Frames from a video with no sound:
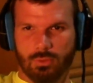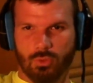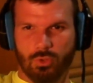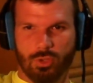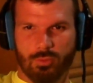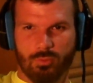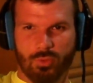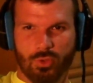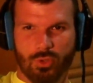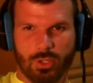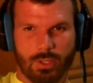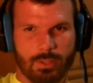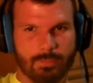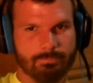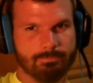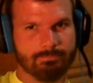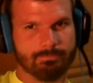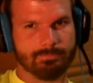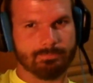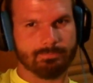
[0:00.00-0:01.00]
Booga booga.
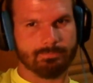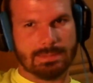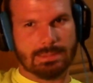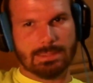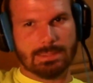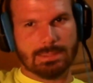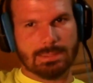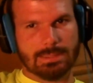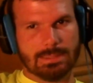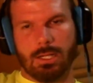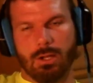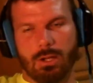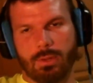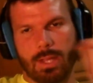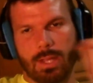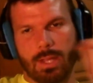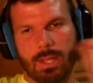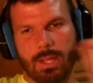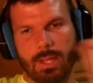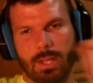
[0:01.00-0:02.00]

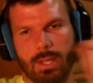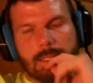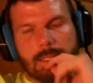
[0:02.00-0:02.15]
Okay.